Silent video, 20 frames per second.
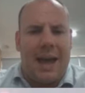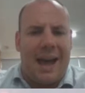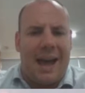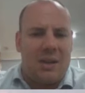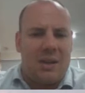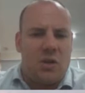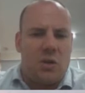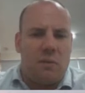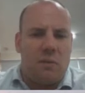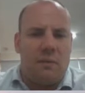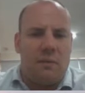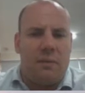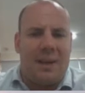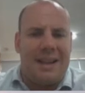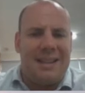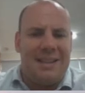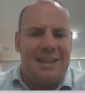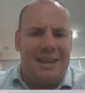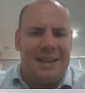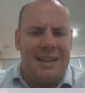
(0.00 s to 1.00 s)
Exxon
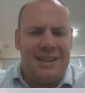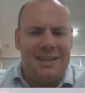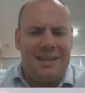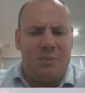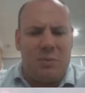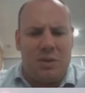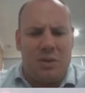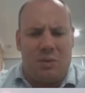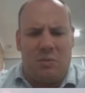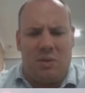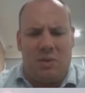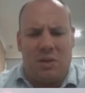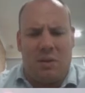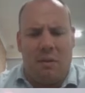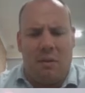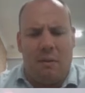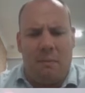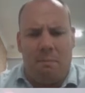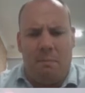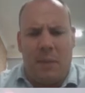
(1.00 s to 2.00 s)
Valdez, which was
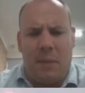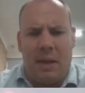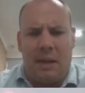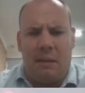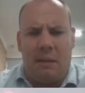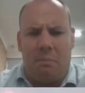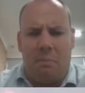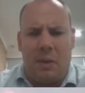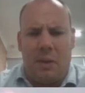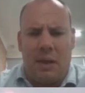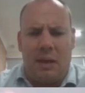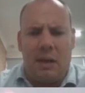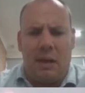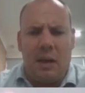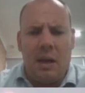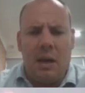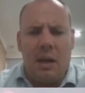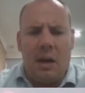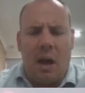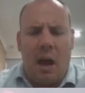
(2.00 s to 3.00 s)
a big
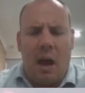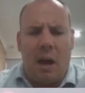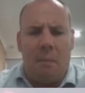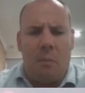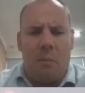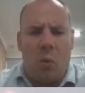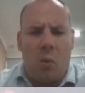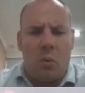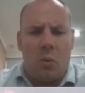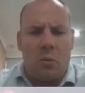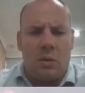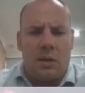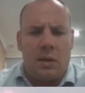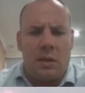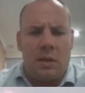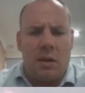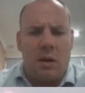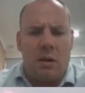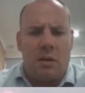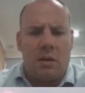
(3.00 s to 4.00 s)
oil
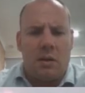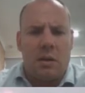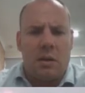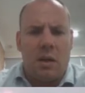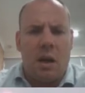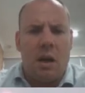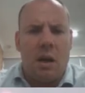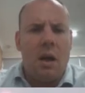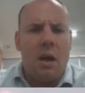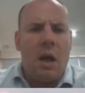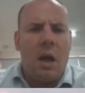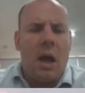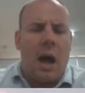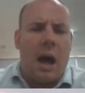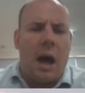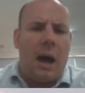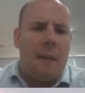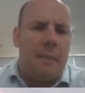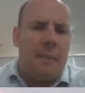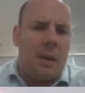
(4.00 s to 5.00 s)
disaster.
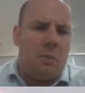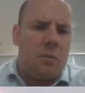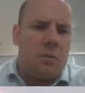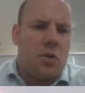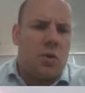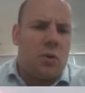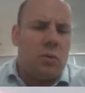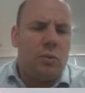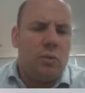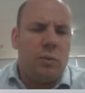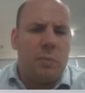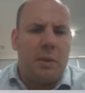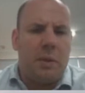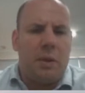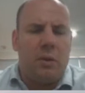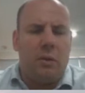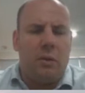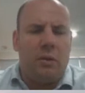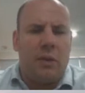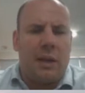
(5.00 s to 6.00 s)
It was called
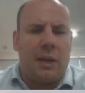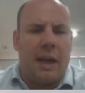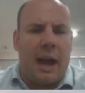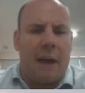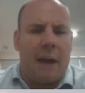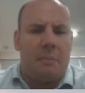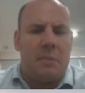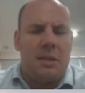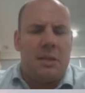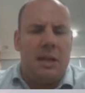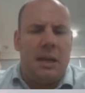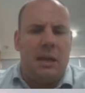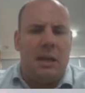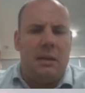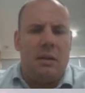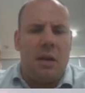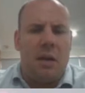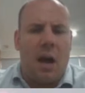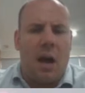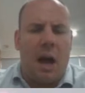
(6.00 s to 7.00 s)
because the
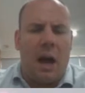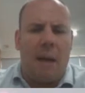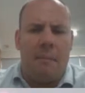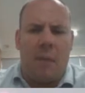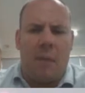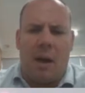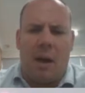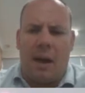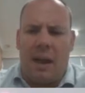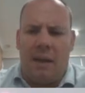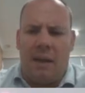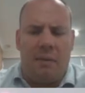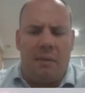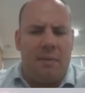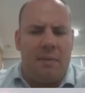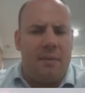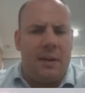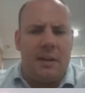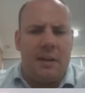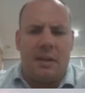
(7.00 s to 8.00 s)
captain either
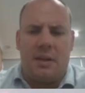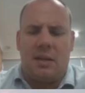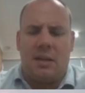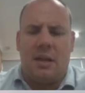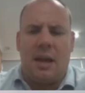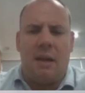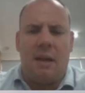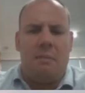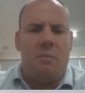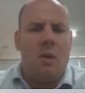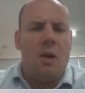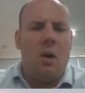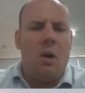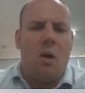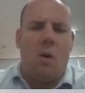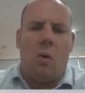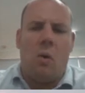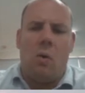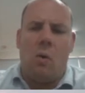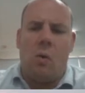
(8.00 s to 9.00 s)
fell asleep
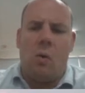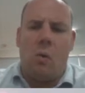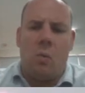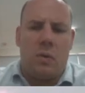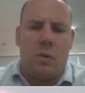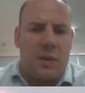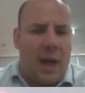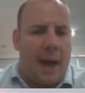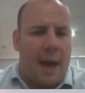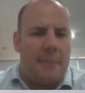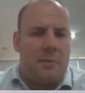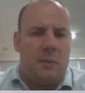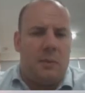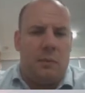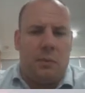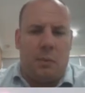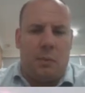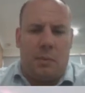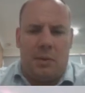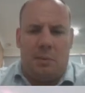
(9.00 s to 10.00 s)
or was absent
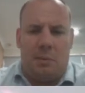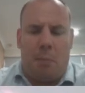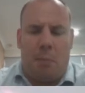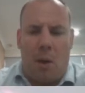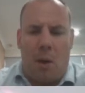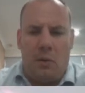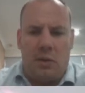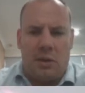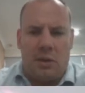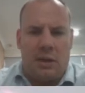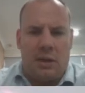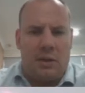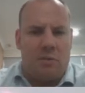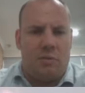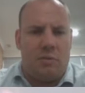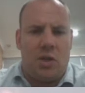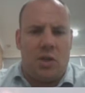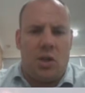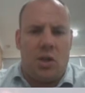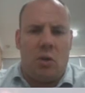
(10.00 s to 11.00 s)
from his post, and as a
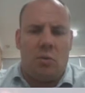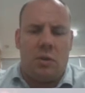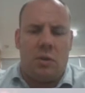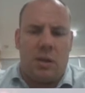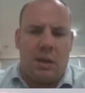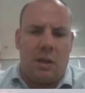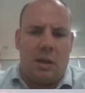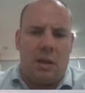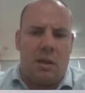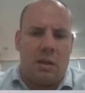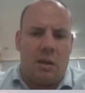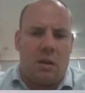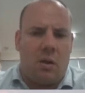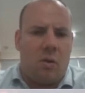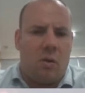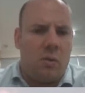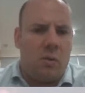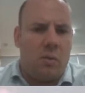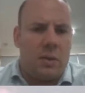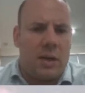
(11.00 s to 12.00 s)
result, the
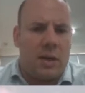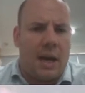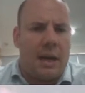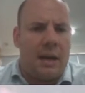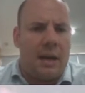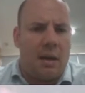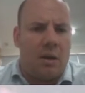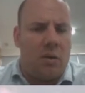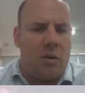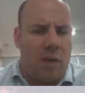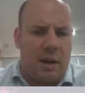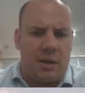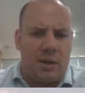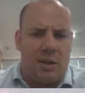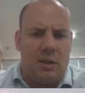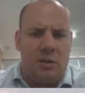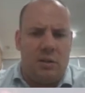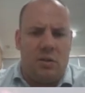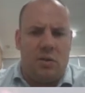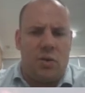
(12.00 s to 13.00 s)
oil tanker
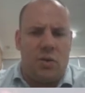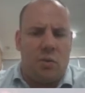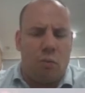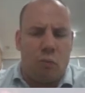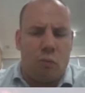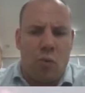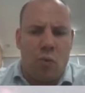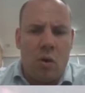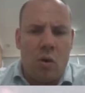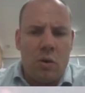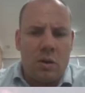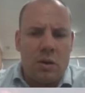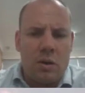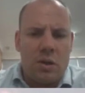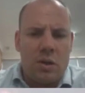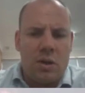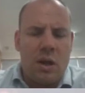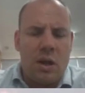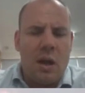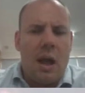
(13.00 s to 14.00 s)
crashed into some
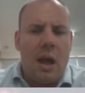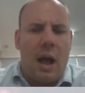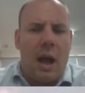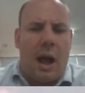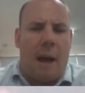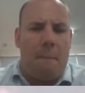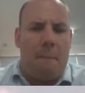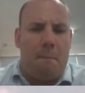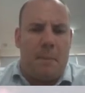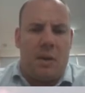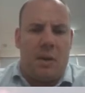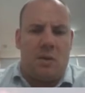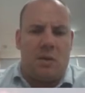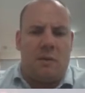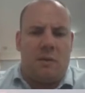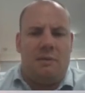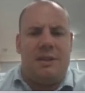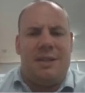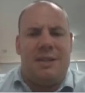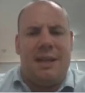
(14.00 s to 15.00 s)
rocks. And because
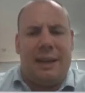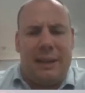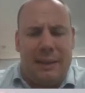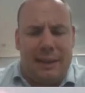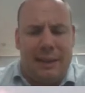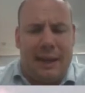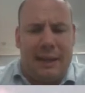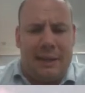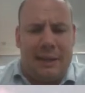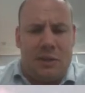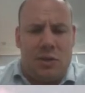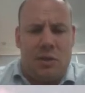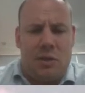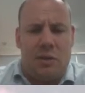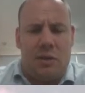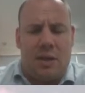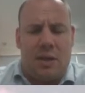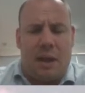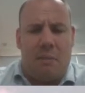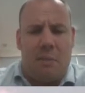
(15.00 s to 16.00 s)
of his
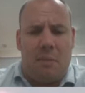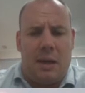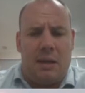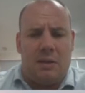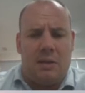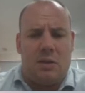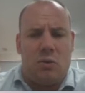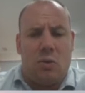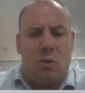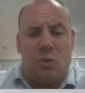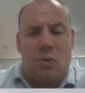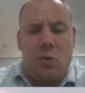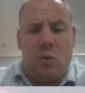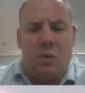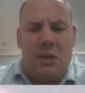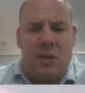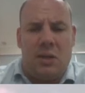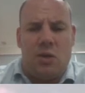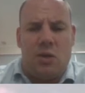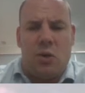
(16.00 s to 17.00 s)
negligence, that means not
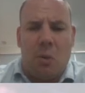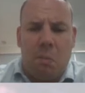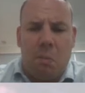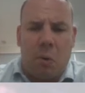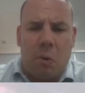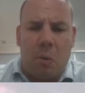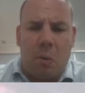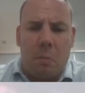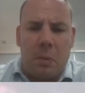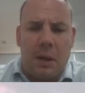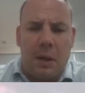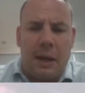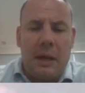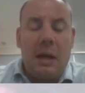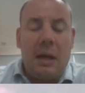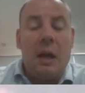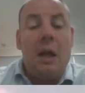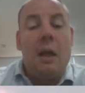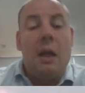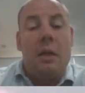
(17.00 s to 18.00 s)
doing his job properly,
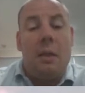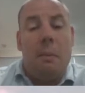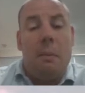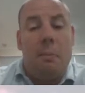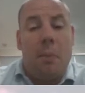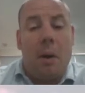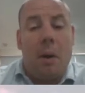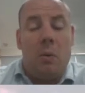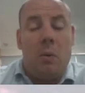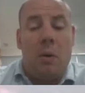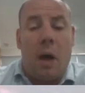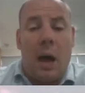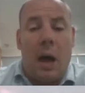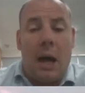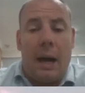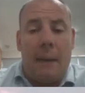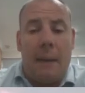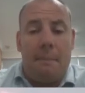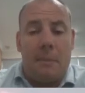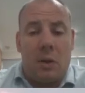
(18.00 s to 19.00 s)
the boat
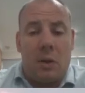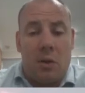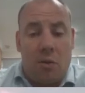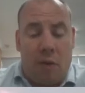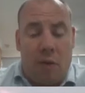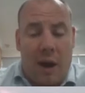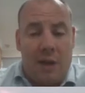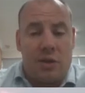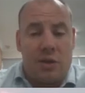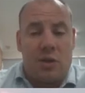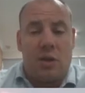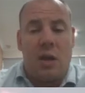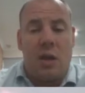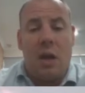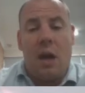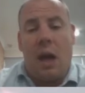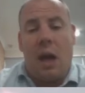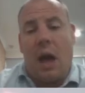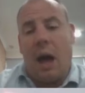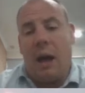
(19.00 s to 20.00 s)
crashed,
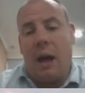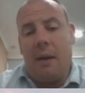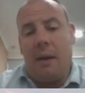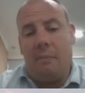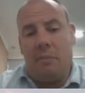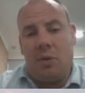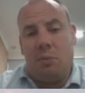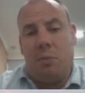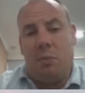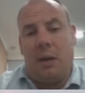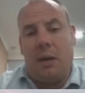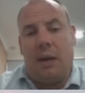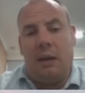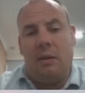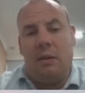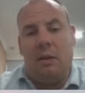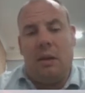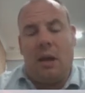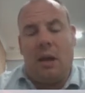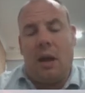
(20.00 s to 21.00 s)

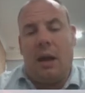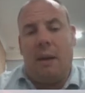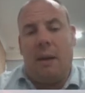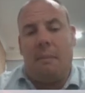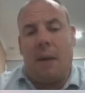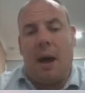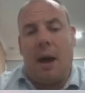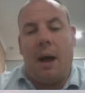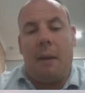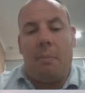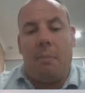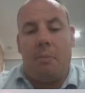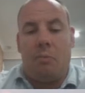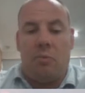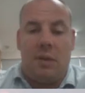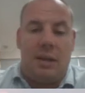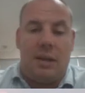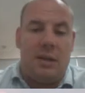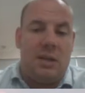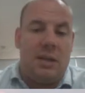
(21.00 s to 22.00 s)
splitting up,
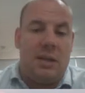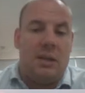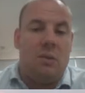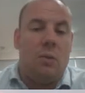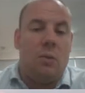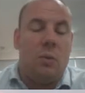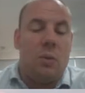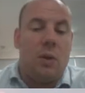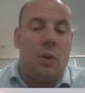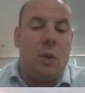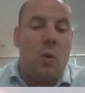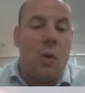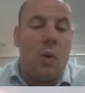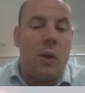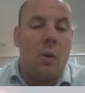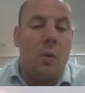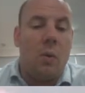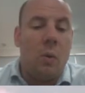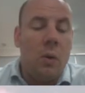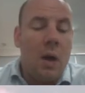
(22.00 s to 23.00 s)
releasing all the
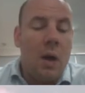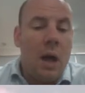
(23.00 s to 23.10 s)
oil.